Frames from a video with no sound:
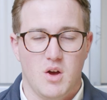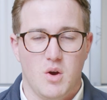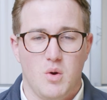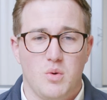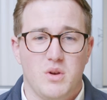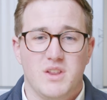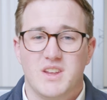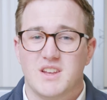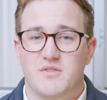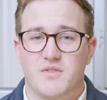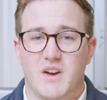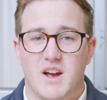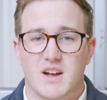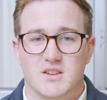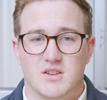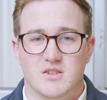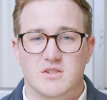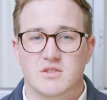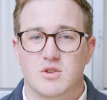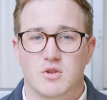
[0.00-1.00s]
All these
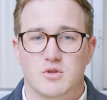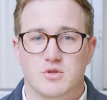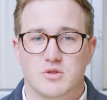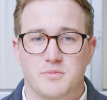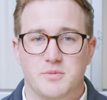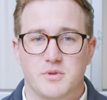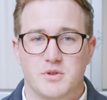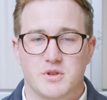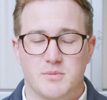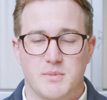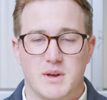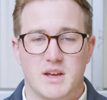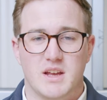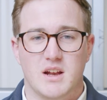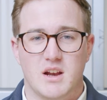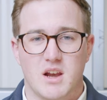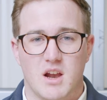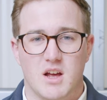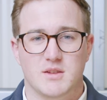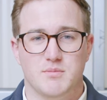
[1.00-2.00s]
factors contribute to
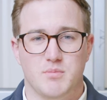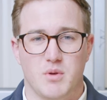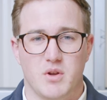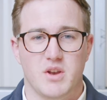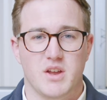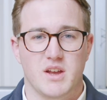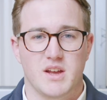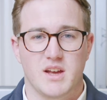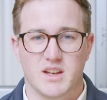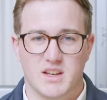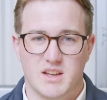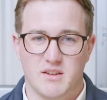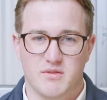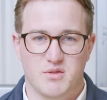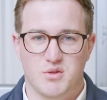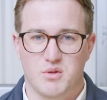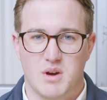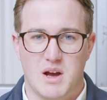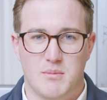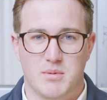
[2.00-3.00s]
making glass bonding a
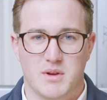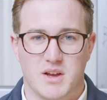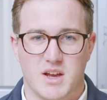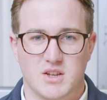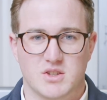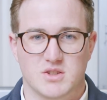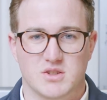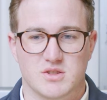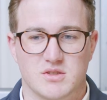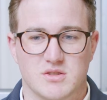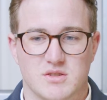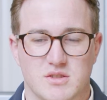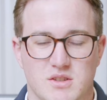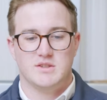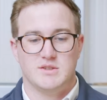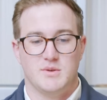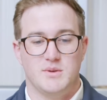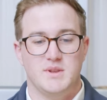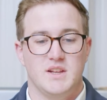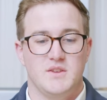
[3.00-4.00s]
difficult application.
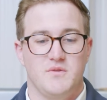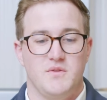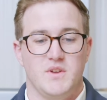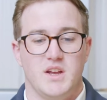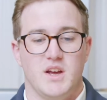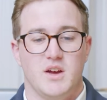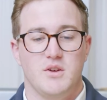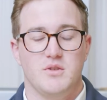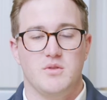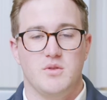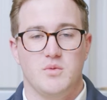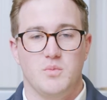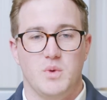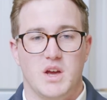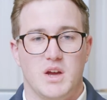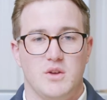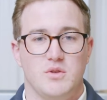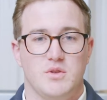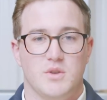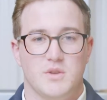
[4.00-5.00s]
So in this video, we're
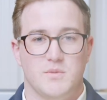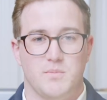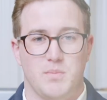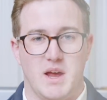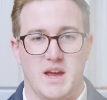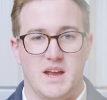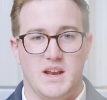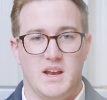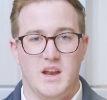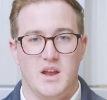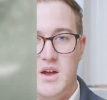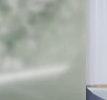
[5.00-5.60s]
going to explain